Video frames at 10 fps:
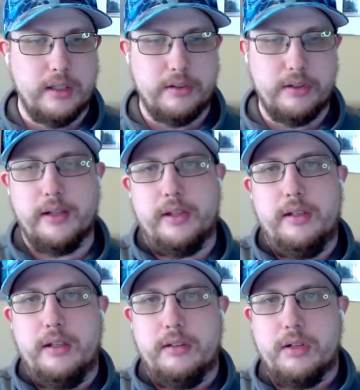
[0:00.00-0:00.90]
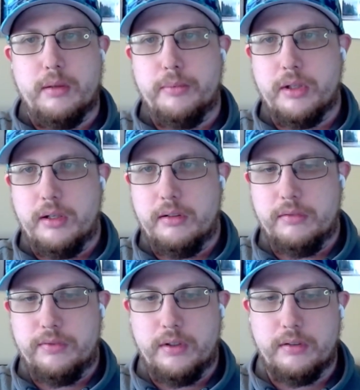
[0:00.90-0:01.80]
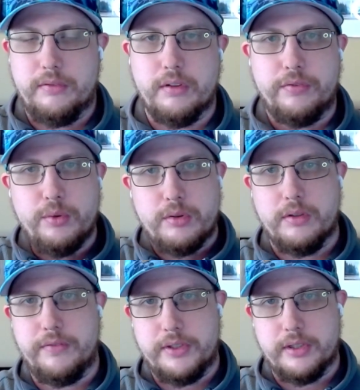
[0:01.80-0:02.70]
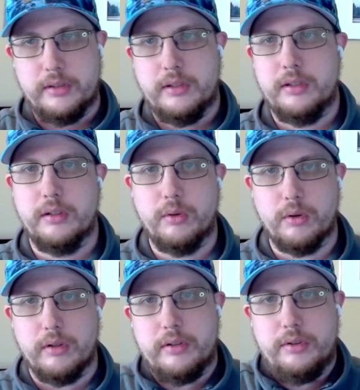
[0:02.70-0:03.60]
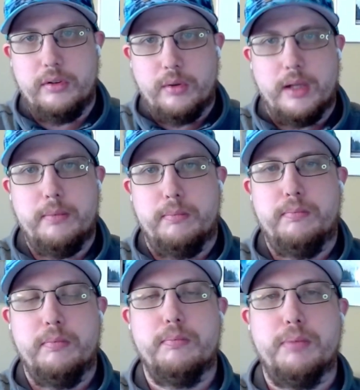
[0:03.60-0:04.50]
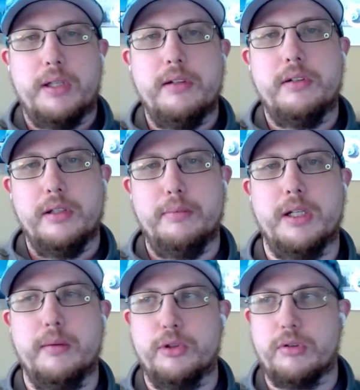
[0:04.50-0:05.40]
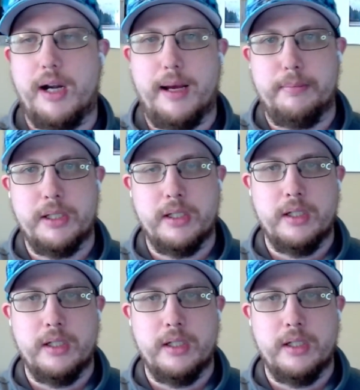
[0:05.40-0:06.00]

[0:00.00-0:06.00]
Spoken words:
You're not thinking in terms of the future vision, or you can potentially become trapped